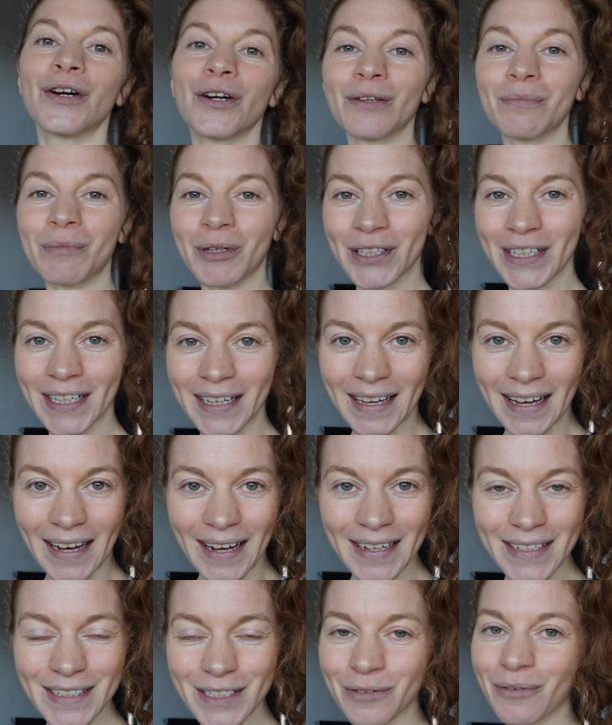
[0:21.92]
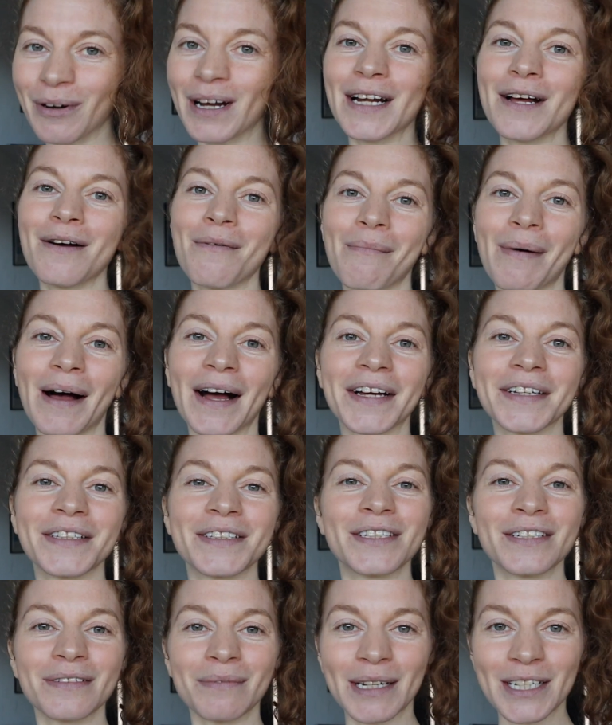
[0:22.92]
Good morning guys, welcome back
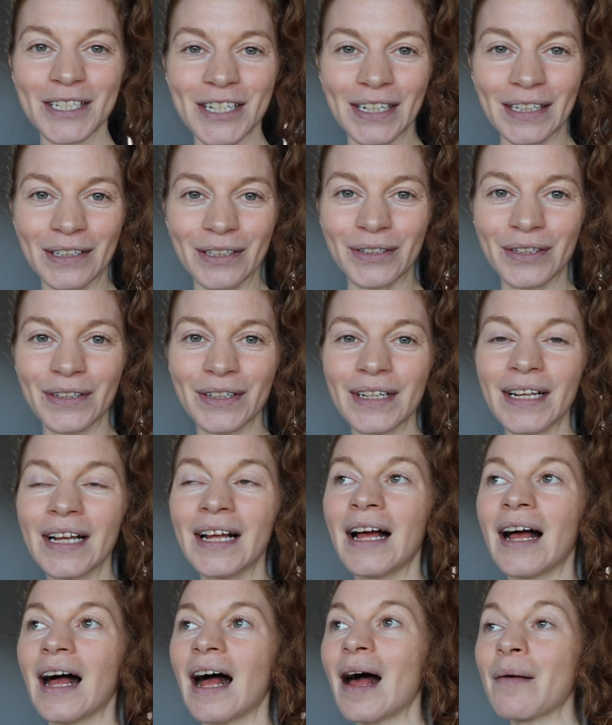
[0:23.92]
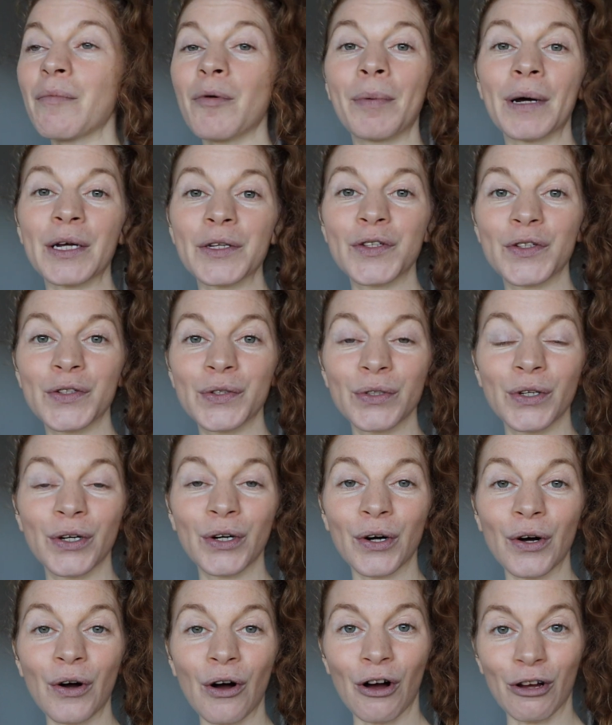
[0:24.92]
to my channel. I'm about to
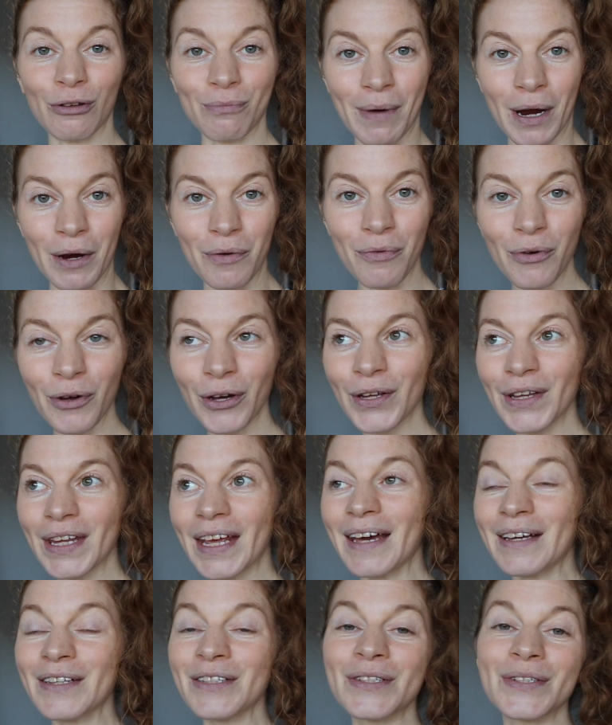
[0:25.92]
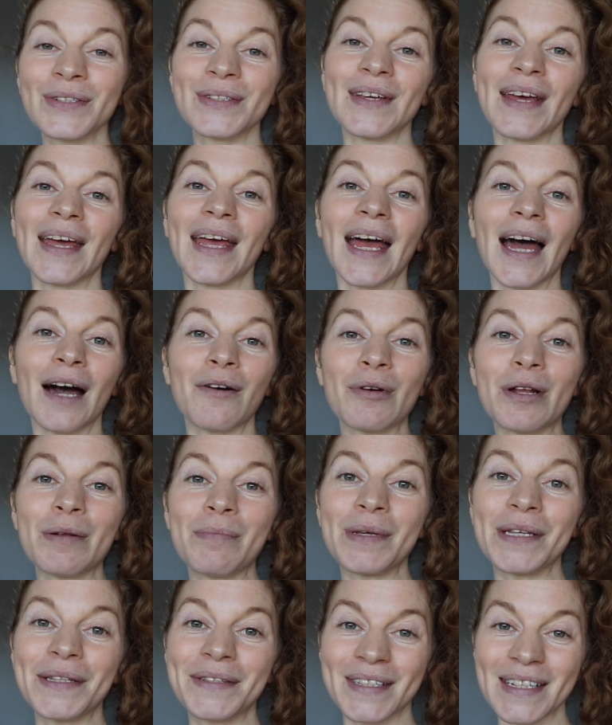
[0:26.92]
go on my run and today I will
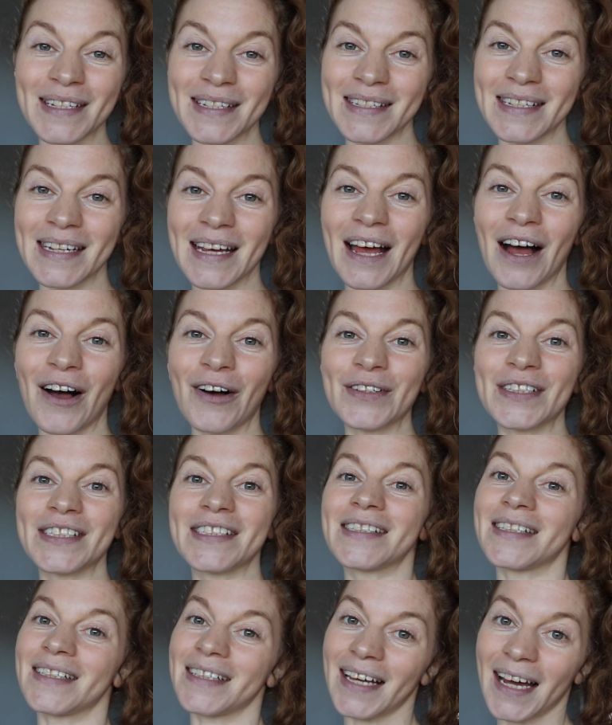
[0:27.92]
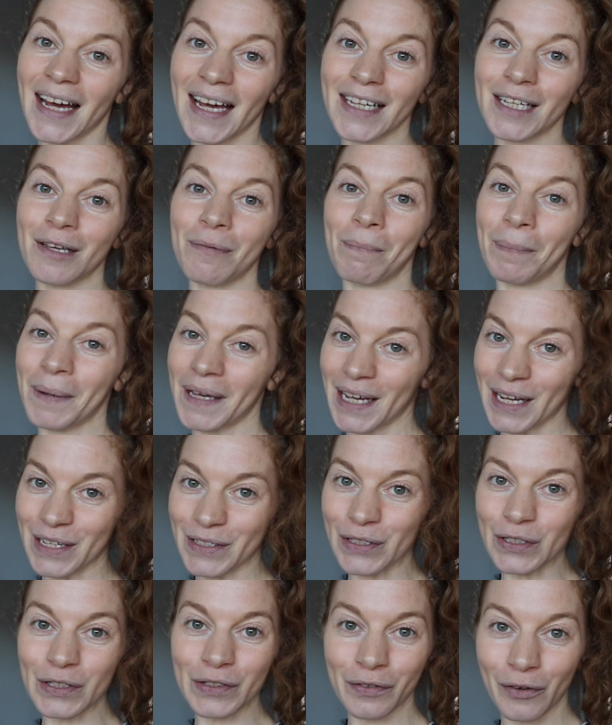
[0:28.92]
be testing out the Nike
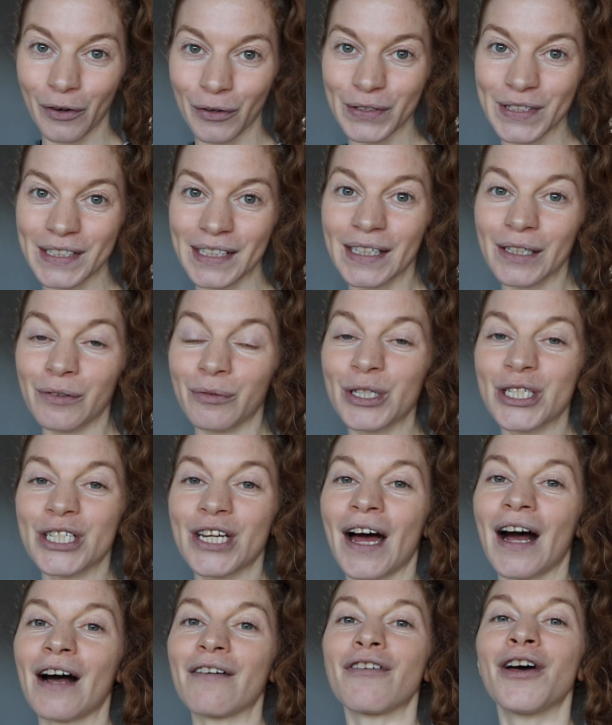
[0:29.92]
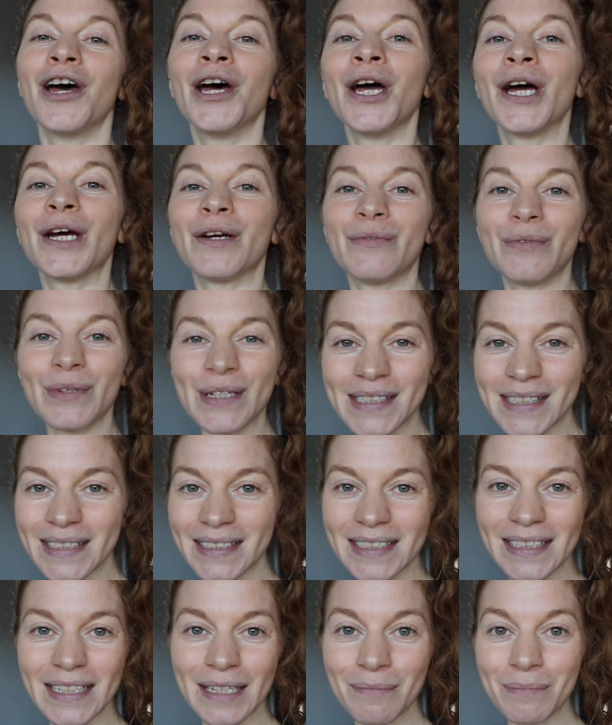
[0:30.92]
Pegasus 40 which have
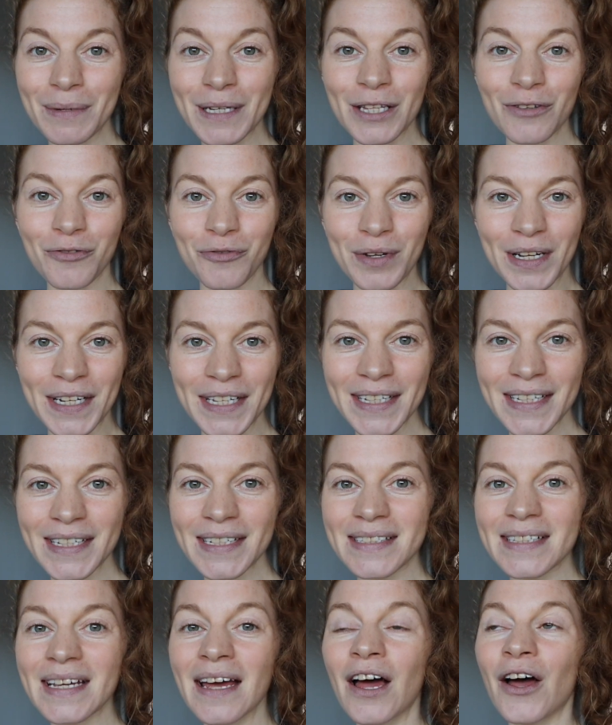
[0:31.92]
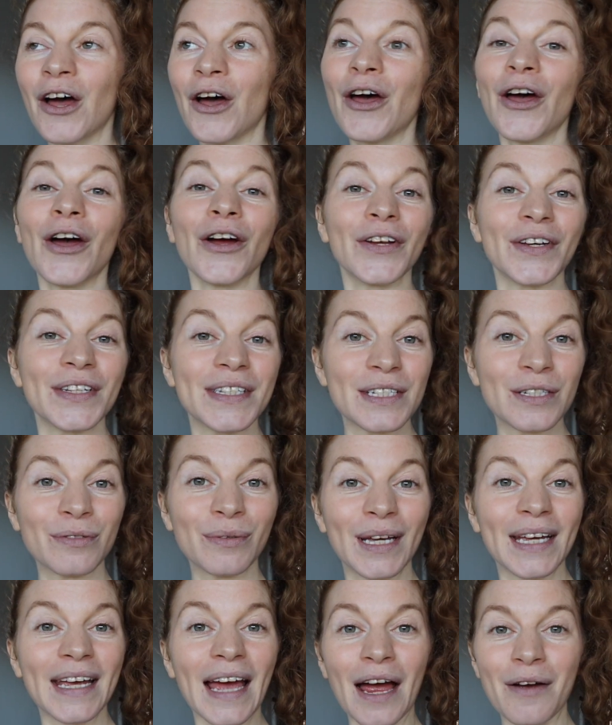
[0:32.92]
recently been released. Earlier this
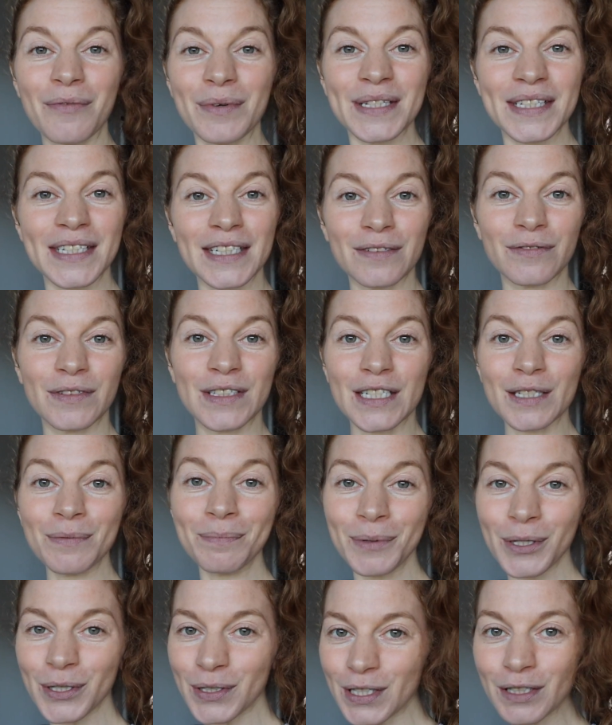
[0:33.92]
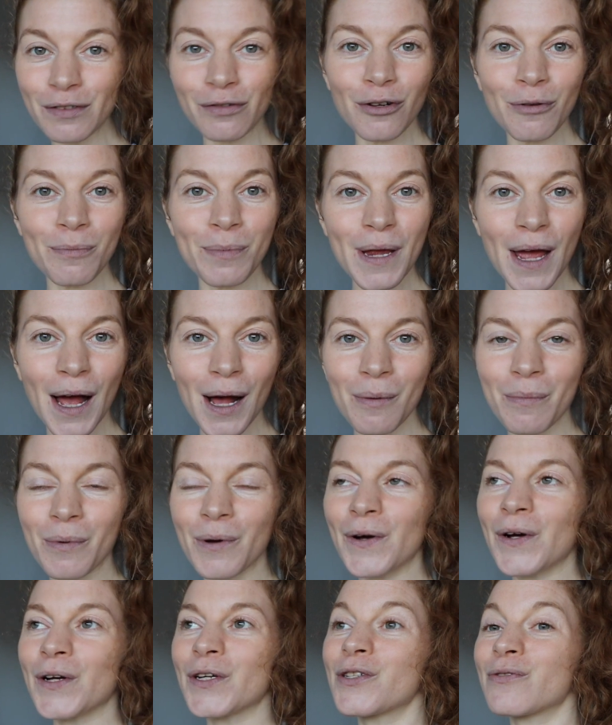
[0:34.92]
week I received this beautiful PR
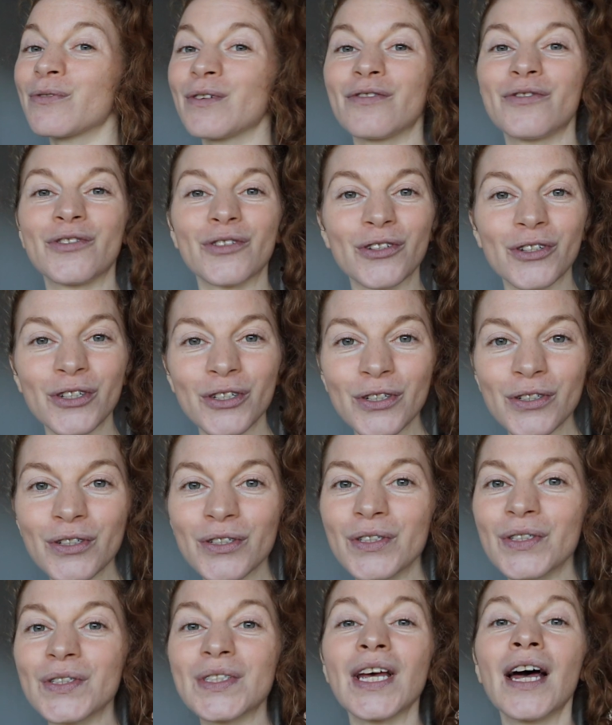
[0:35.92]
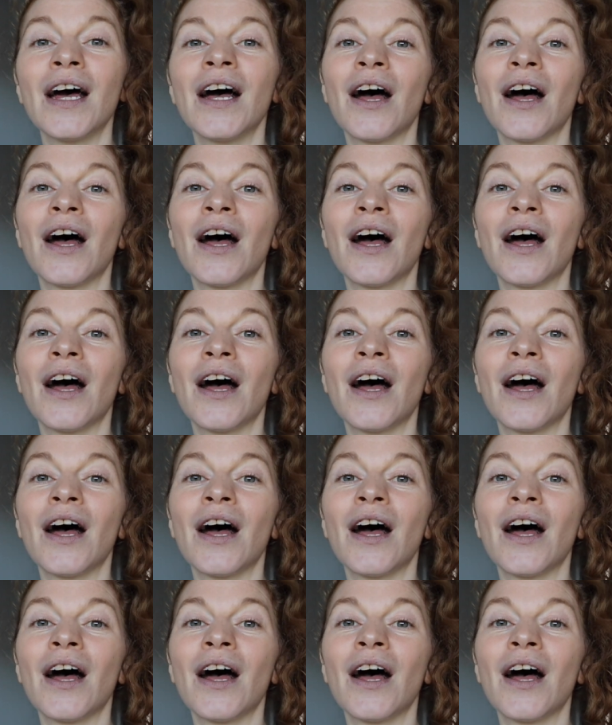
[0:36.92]
box with the shoes,